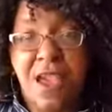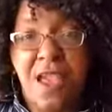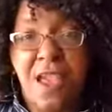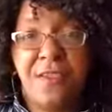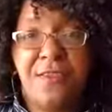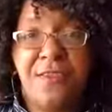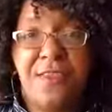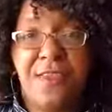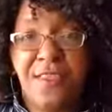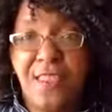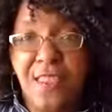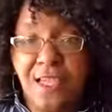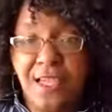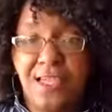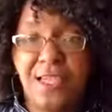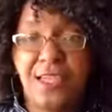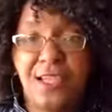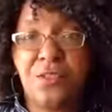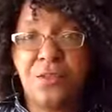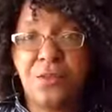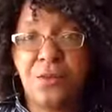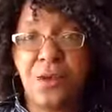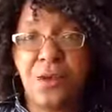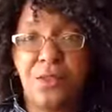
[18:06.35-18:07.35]
and then they
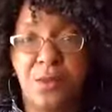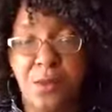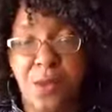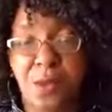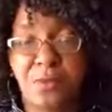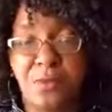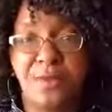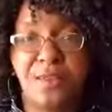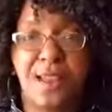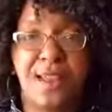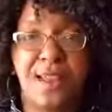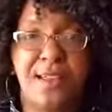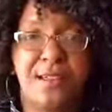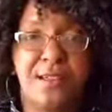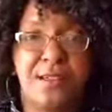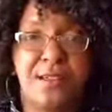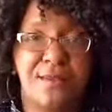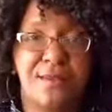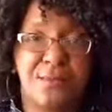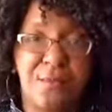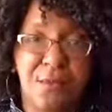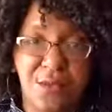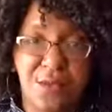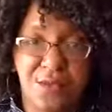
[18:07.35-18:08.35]
click through on the website
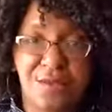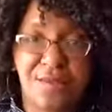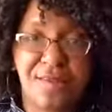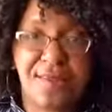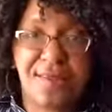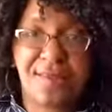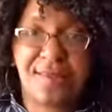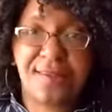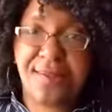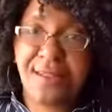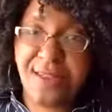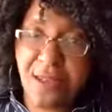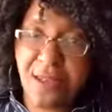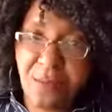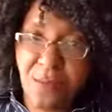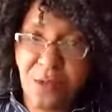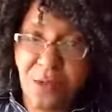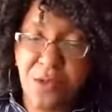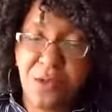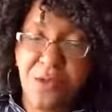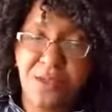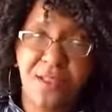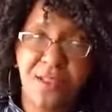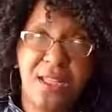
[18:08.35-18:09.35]
because Pinterest is
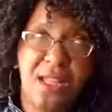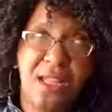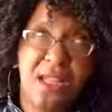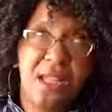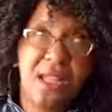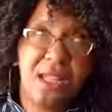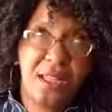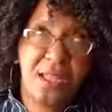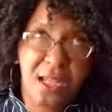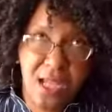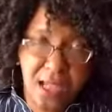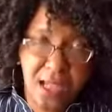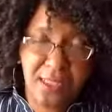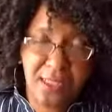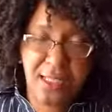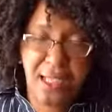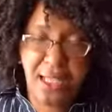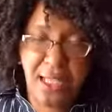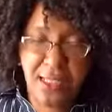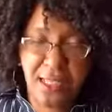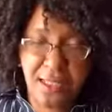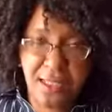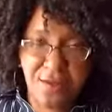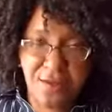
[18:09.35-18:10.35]
clickable,
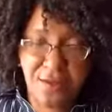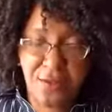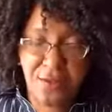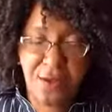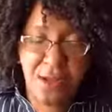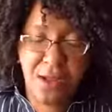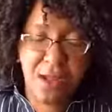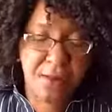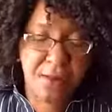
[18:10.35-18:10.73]
unlike Instagram.